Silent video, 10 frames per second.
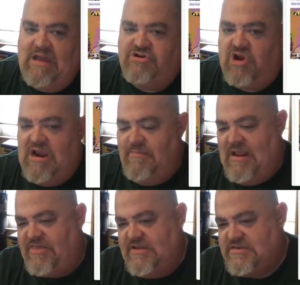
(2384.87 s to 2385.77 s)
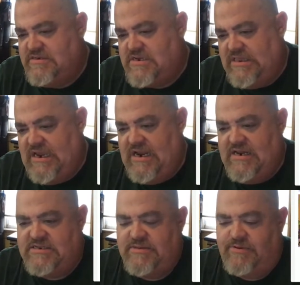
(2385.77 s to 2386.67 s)
trying to make things as clean
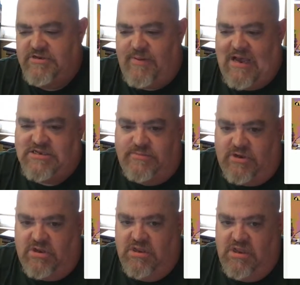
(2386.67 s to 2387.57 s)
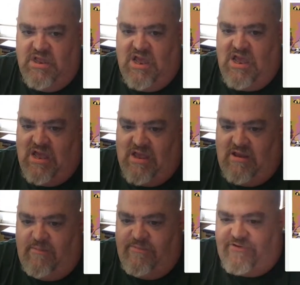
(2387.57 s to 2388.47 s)
and as simple as possible.
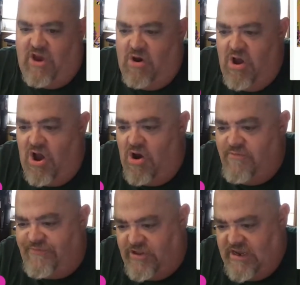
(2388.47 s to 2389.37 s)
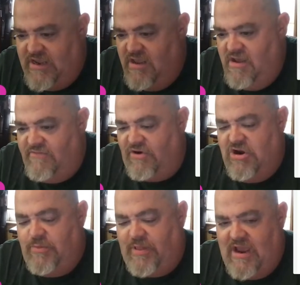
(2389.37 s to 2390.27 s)
So hopefully for
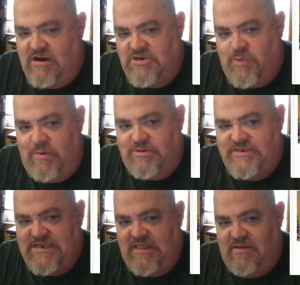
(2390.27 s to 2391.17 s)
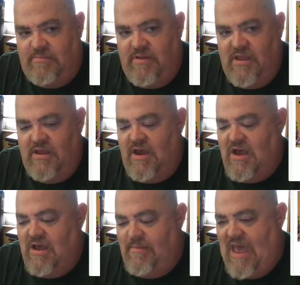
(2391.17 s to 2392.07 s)
new players, we will see them
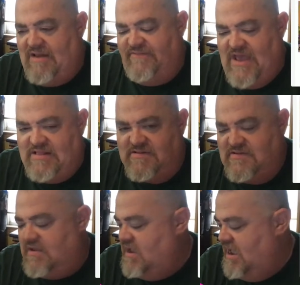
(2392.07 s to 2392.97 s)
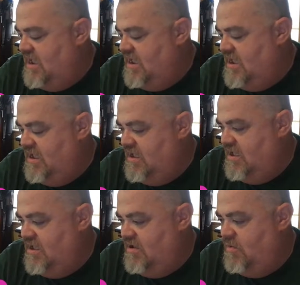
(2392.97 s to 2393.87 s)
at events
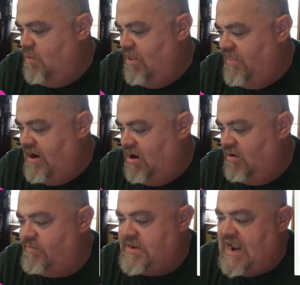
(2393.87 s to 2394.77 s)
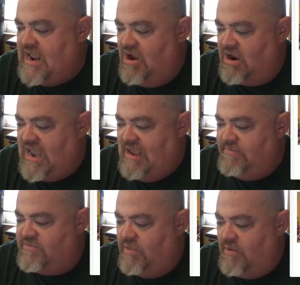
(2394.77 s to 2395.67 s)
where they're taking our
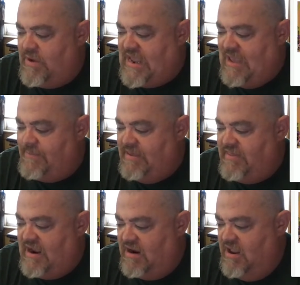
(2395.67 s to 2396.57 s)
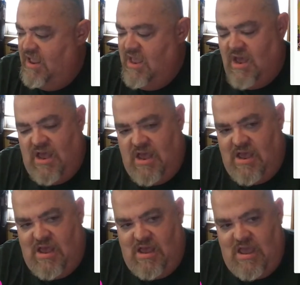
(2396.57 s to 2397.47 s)
games so that we can't be there,
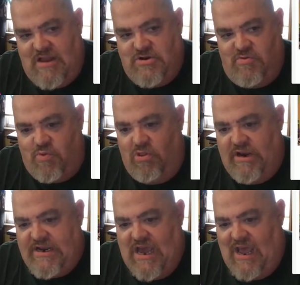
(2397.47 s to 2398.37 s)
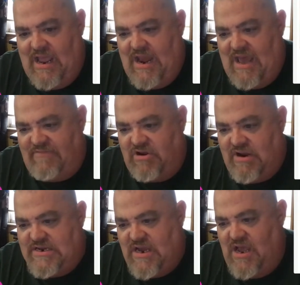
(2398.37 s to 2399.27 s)
and rolling a die and having a
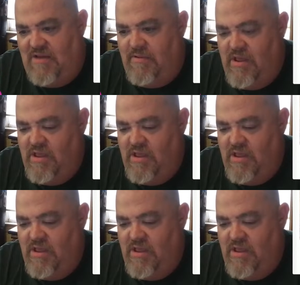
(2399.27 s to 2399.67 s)
great time.